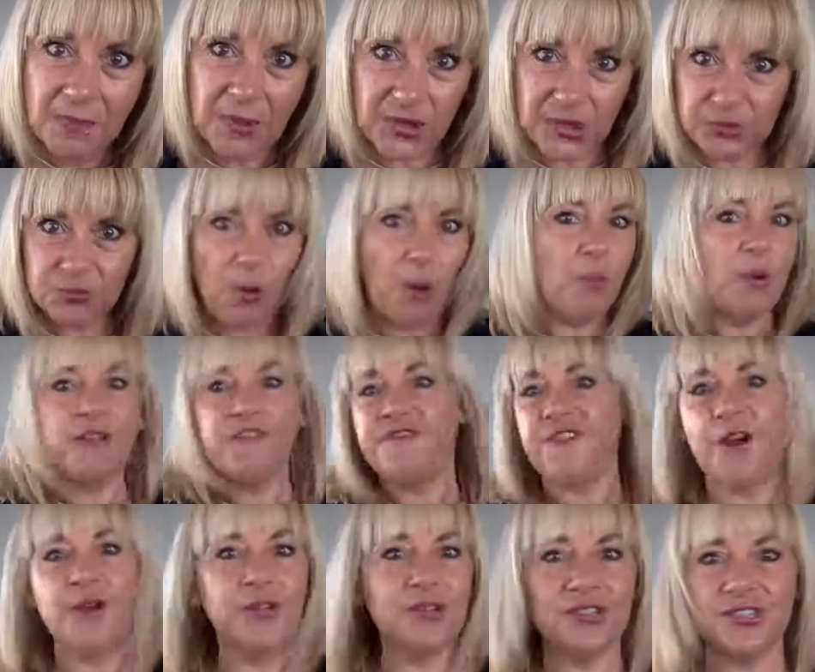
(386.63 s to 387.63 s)
because what we
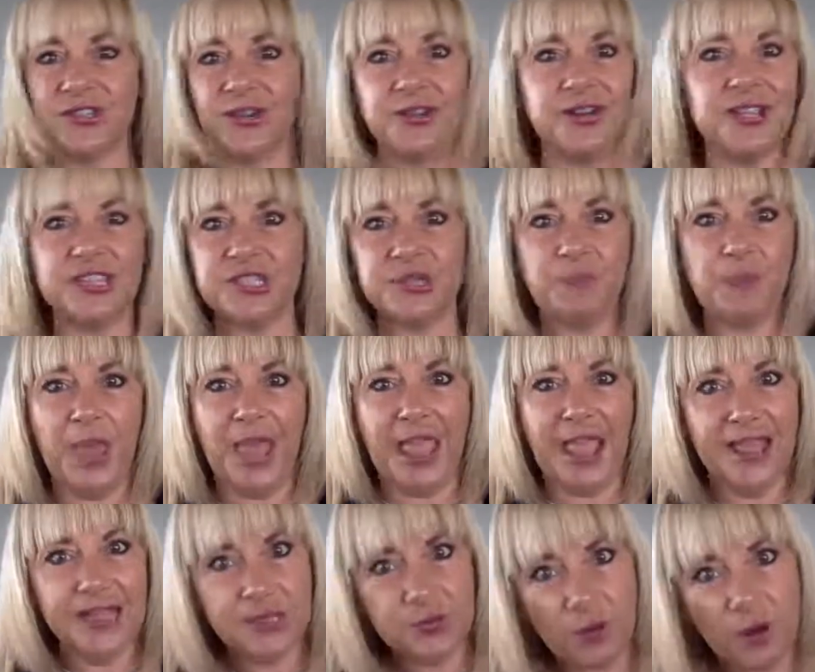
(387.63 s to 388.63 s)
focus on
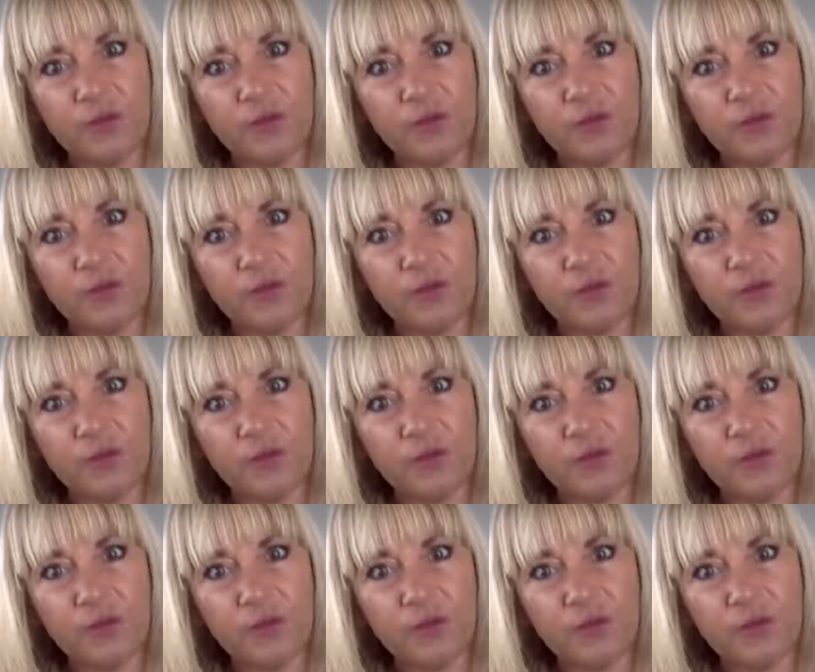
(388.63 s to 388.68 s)
expands.